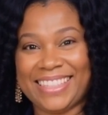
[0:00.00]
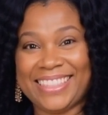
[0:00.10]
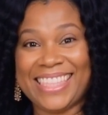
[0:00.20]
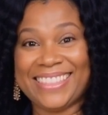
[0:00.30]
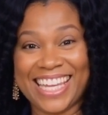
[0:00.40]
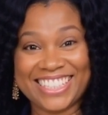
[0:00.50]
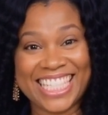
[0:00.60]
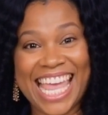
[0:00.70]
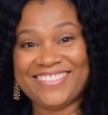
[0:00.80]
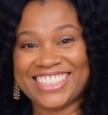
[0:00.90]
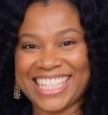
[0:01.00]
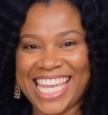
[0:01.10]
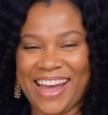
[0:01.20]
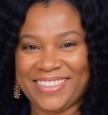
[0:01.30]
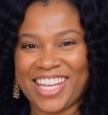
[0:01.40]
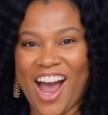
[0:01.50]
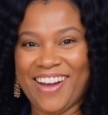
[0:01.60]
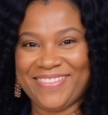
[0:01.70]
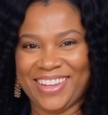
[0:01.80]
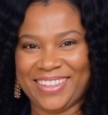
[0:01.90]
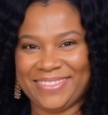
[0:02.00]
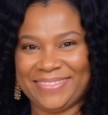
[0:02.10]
than their savings account can offer.